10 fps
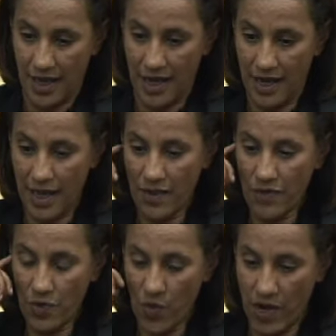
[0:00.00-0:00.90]
and
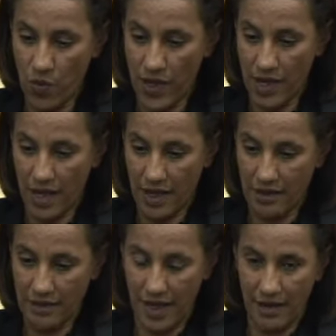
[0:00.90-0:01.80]
even when
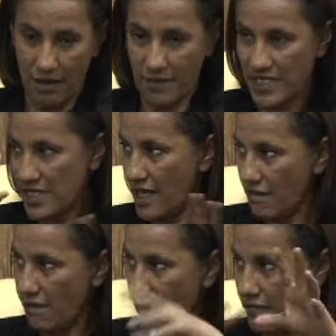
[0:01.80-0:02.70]
I know I'm just
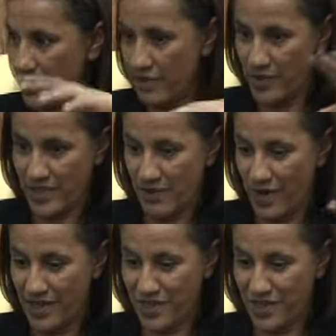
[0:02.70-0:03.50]
like all over the world the way